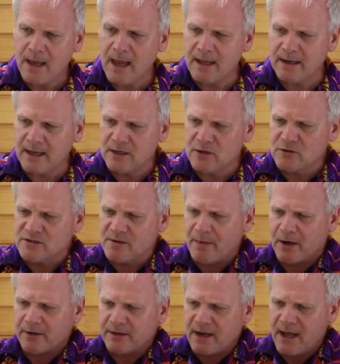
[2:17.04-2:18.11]
And I use
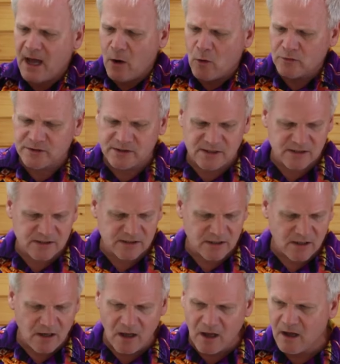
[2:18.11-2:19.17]
about an ounce
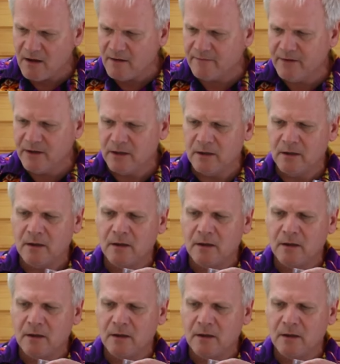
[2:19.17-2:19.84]
of